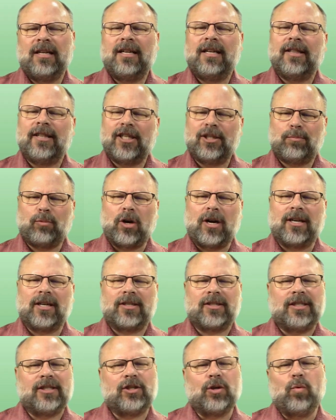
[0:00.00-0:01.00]
This
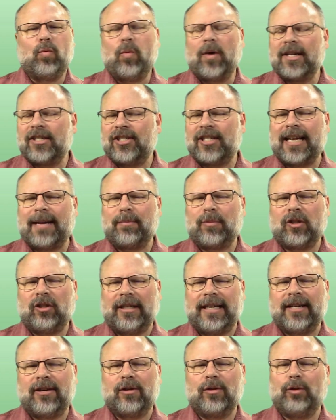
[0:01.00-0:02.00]
product is a one-step
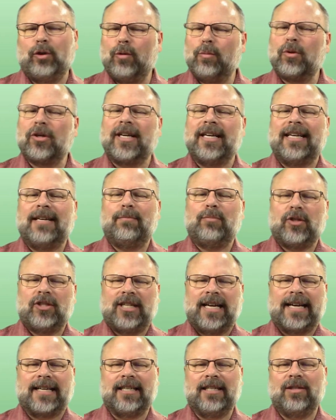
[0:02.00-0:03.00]
cleaner, lubricant, and
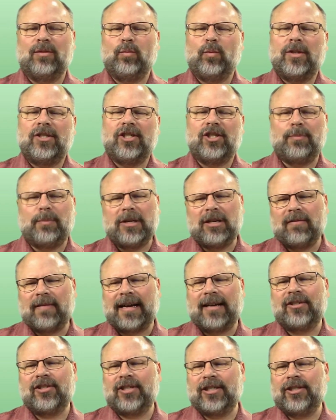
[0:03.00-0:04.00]
protectant which has been
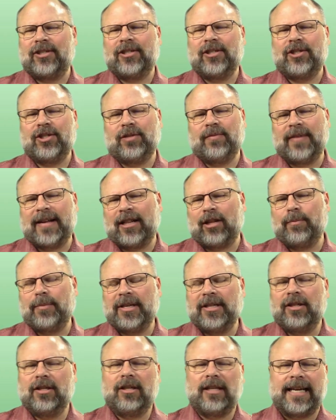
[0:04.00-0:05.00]
around since its
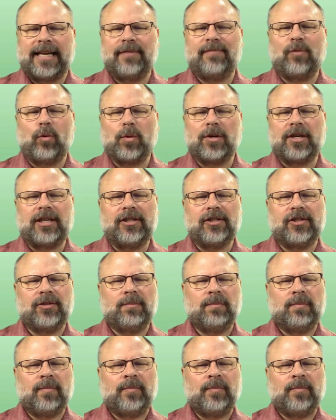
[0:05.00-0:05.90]
development in the late 40s.